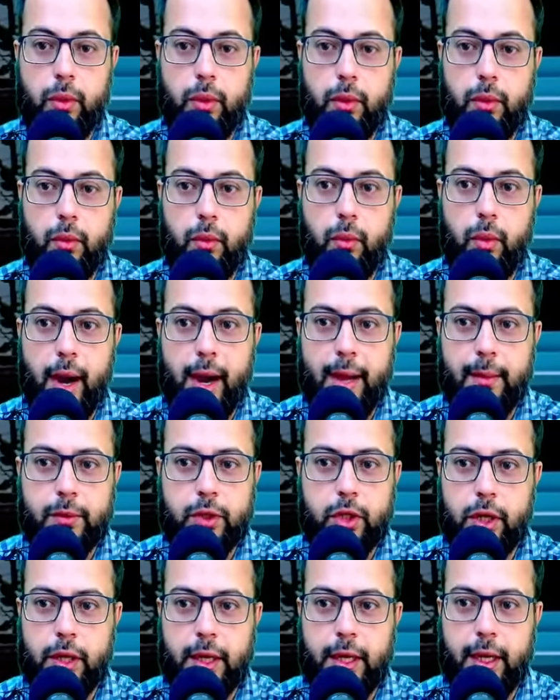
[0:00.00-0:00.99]
why I'm
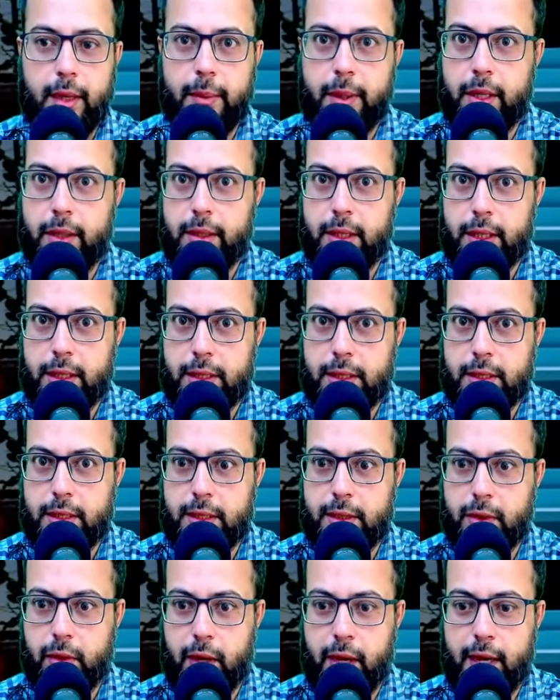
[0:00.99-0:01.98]
talking about this,
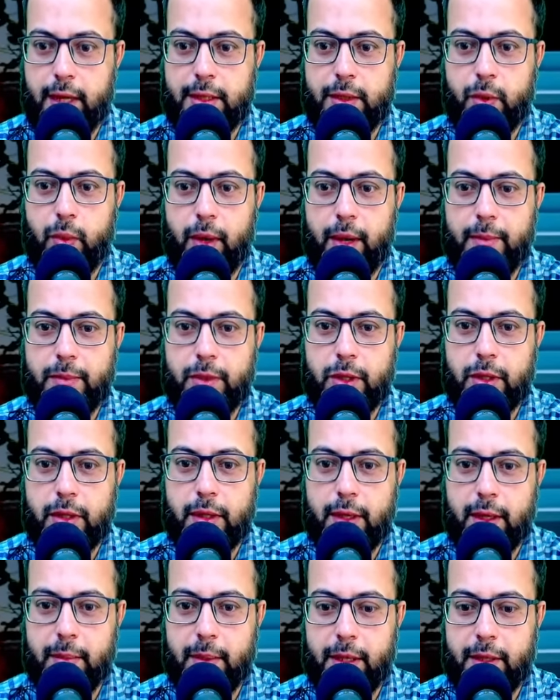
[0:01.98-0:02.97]
right? Why I'm
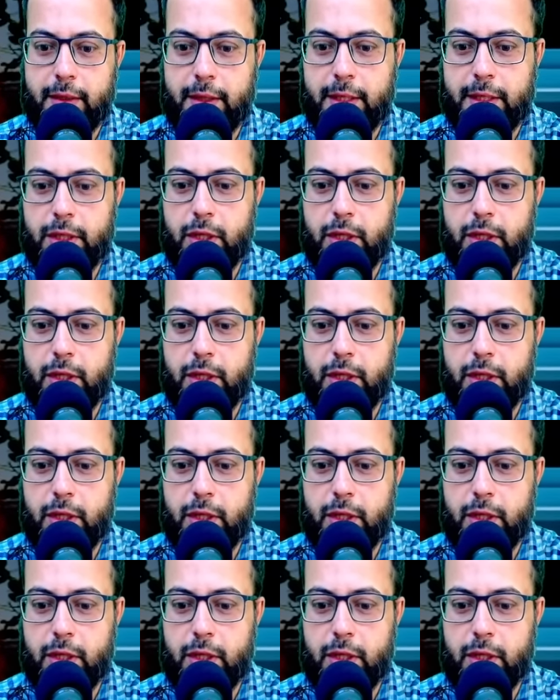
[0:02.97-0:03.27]
talking about this?